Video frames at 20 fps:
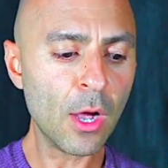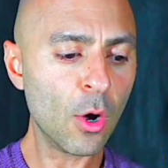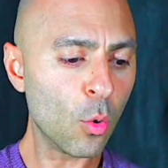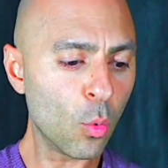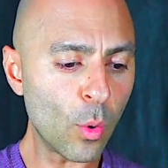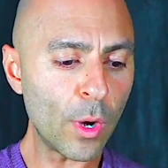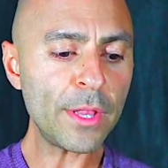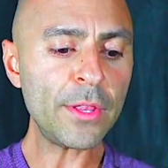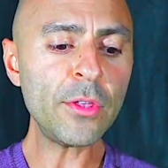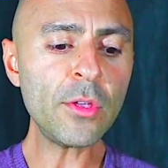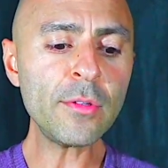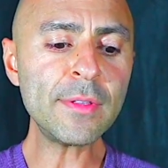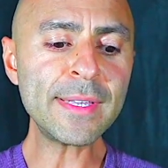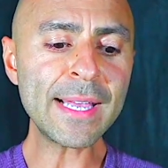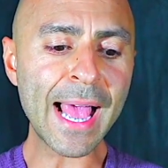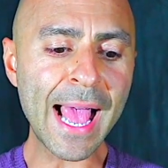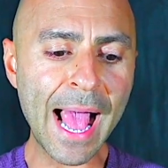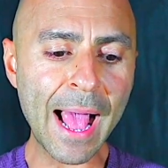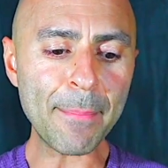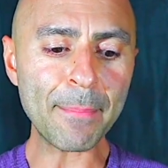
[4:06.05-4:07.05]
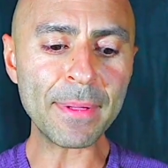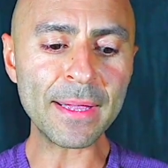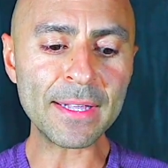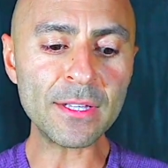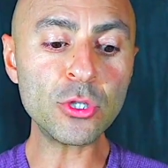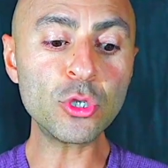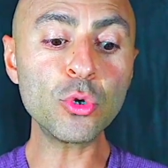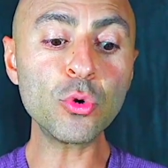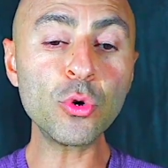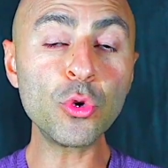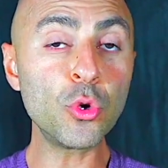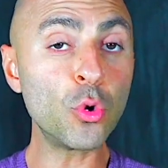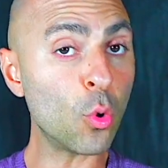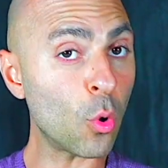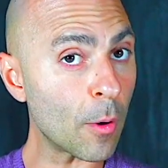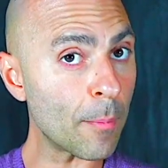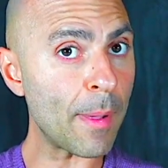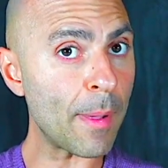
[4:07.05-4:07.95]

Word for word: When you tap into your